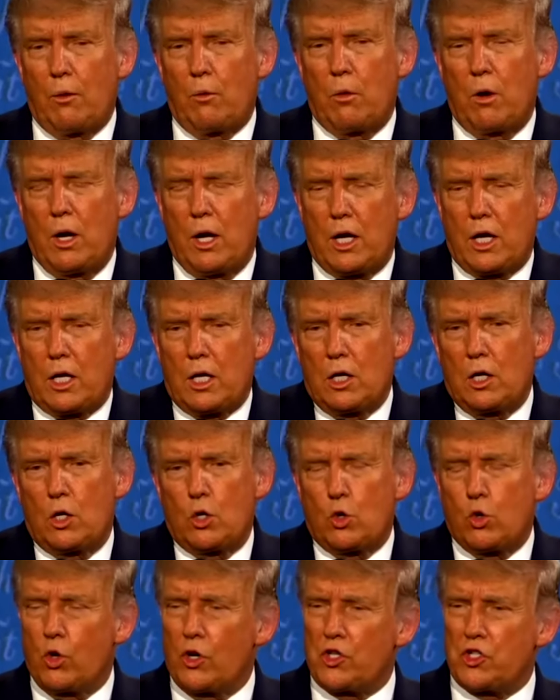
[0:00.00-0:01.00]
I want
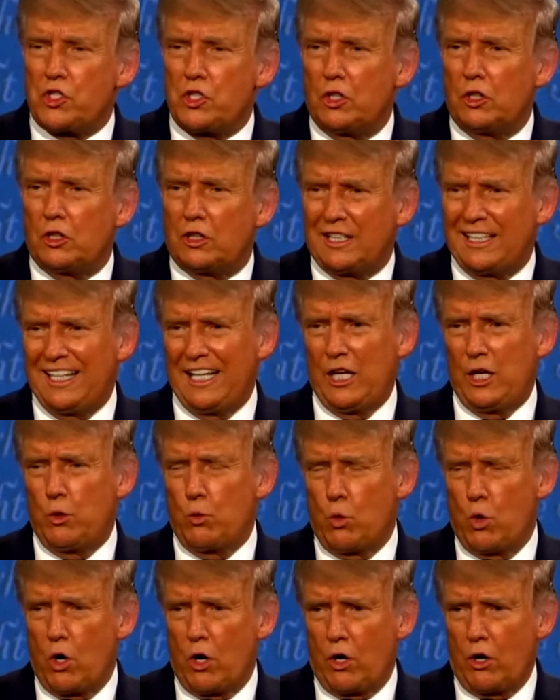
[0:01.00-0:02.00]
crystal
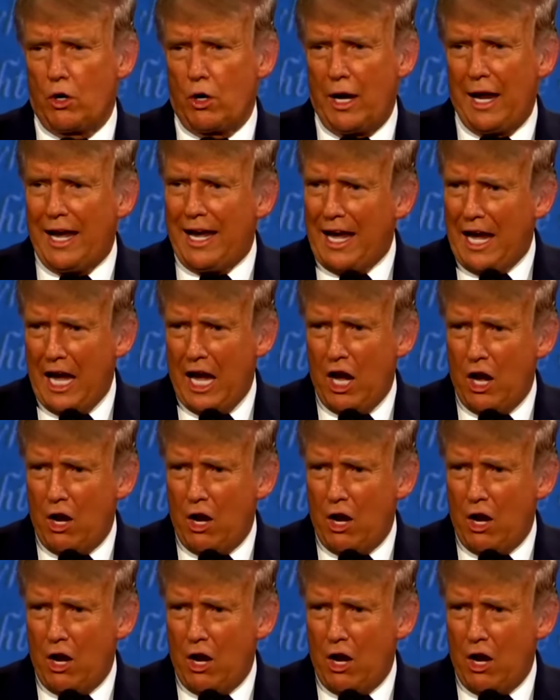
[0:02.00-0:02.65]
clean water and